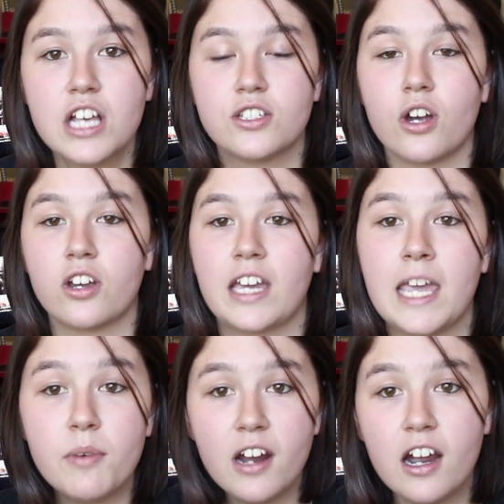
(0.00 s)
So
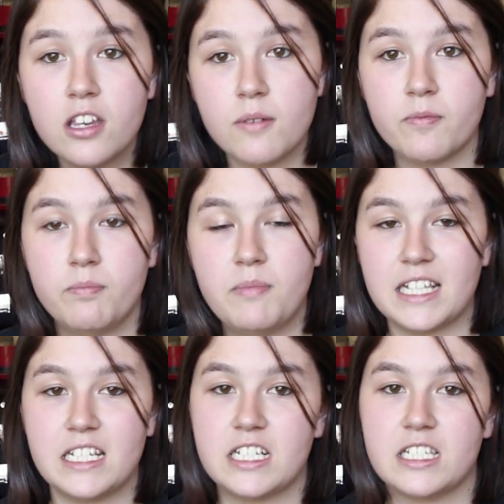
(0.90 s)
keep an eye on your
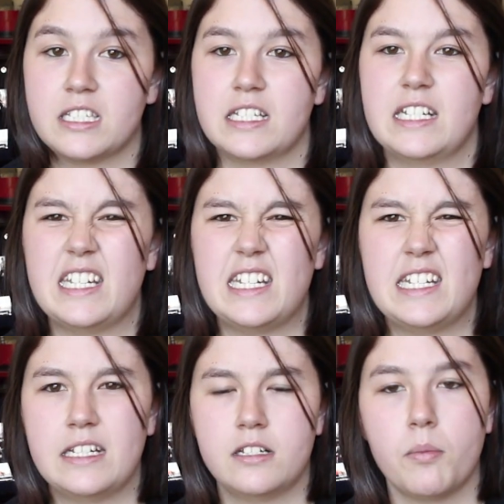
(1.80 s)
messages
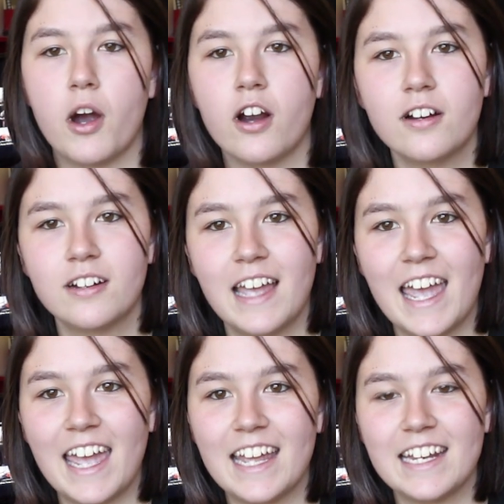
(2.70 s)
mm, tomorrow.
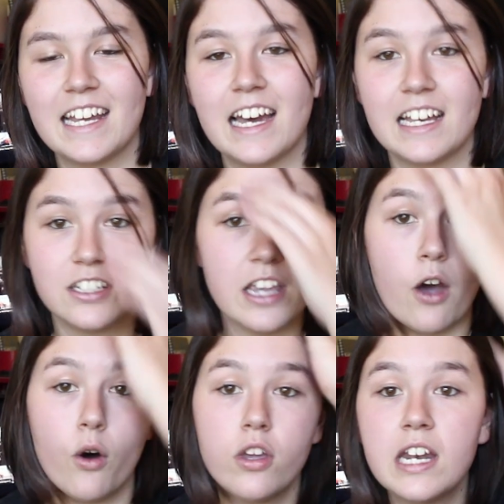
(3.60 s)
And uh, so
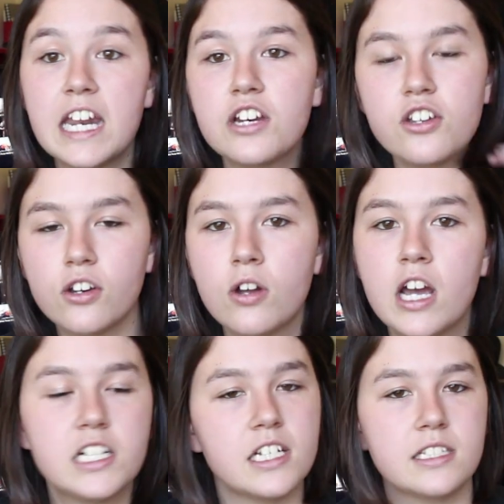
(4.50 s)
yeah, all you need to do,
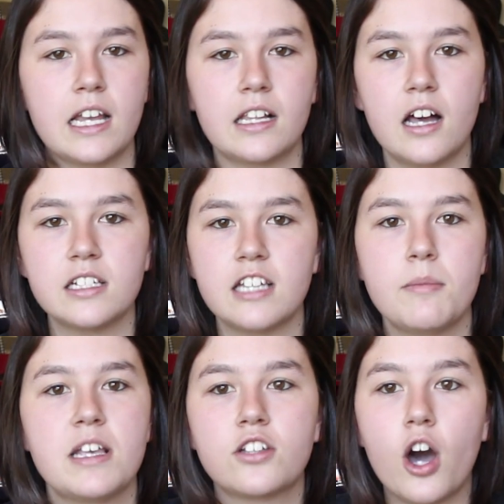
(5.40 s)
just like last
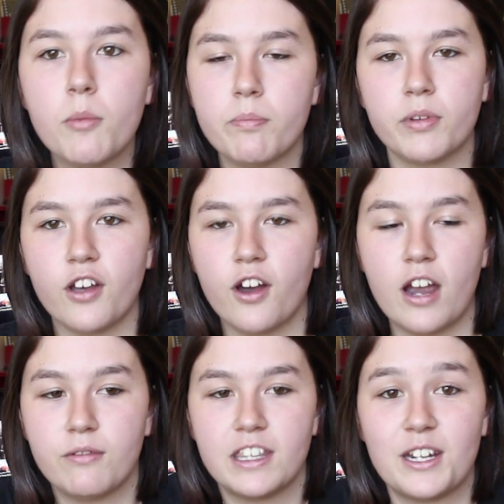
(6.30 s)
time, is comment below.
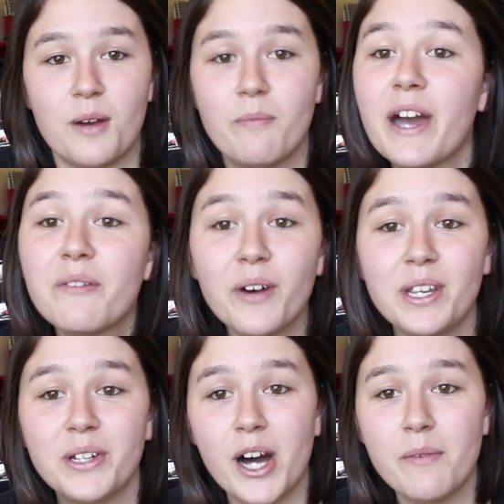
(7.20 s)
I really don't mind
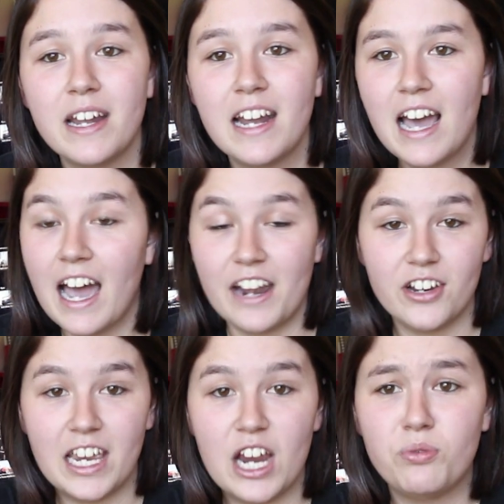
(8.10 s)
what you comment. I
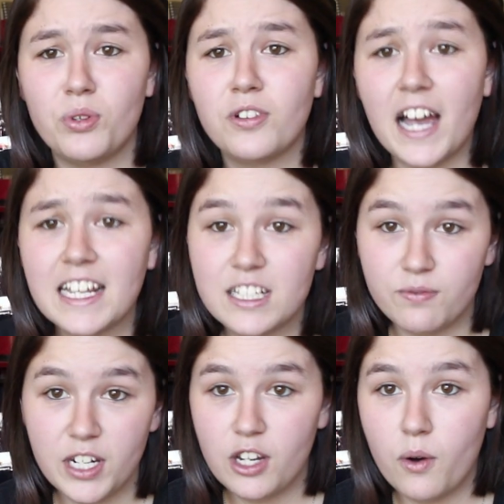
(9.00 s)
don't care if you like this
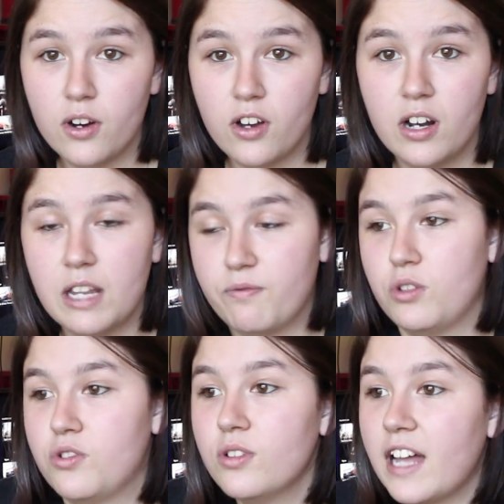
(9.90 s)
video or not. If
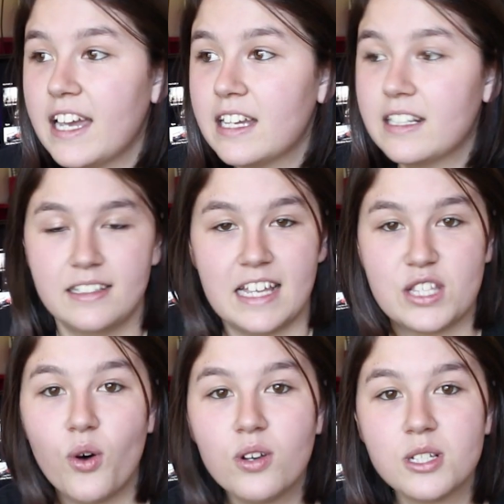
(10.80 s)
you do like it,
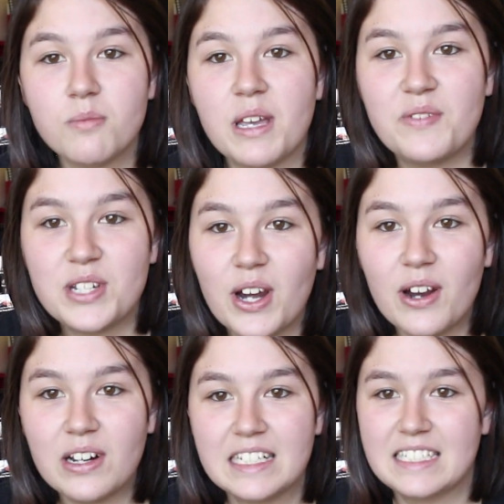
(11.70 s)
that's awesome. If you
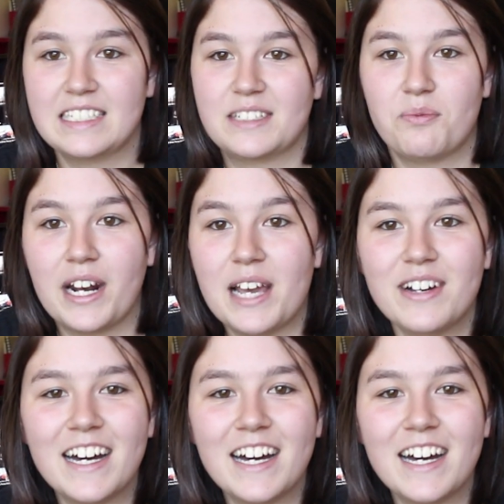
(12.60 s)
don't, whatever.